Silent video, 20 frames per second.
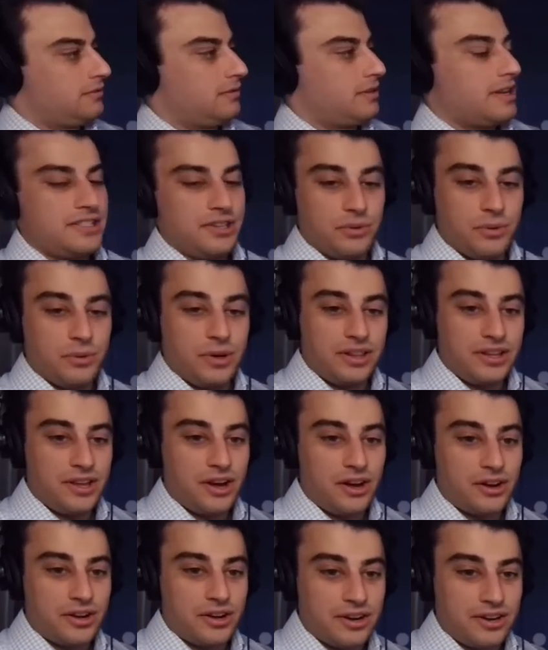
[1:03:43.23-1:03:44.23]
Is it really
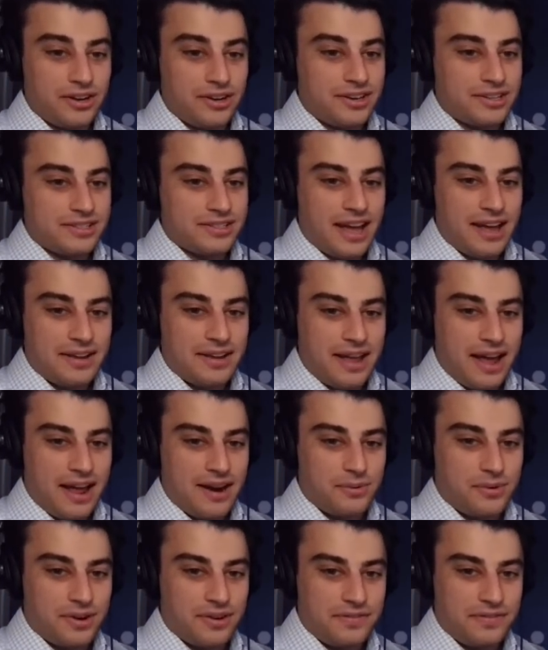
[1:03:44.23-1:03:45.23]
all good? Because I
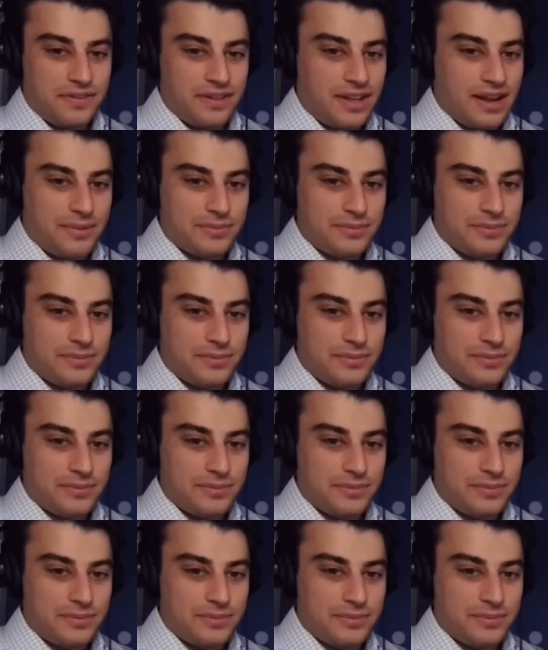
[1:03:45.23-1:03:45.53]
don't want to feel like